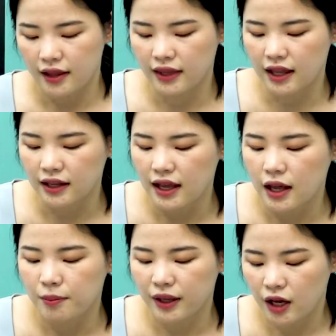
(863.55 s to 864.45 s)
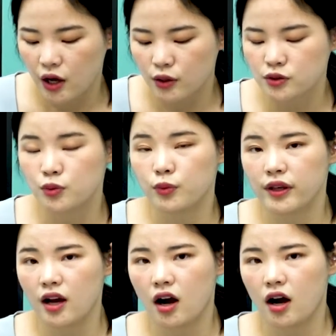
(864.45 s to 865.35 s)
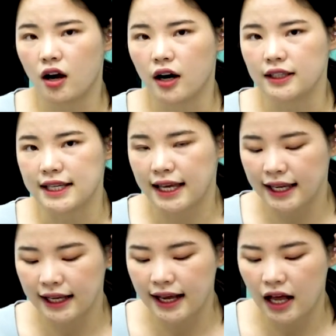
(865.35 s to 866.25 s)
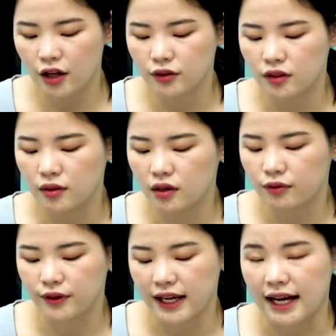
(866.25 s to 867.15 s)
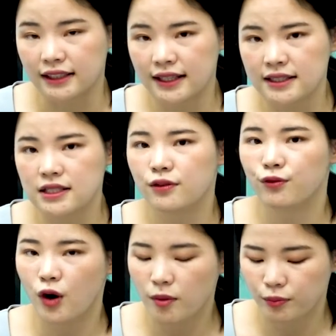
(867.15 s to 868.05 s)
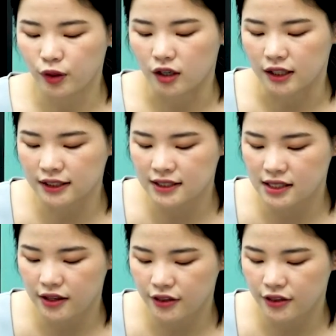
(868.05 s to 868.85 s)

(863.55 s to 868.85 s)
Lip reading: Then because we are taking out reactants from products,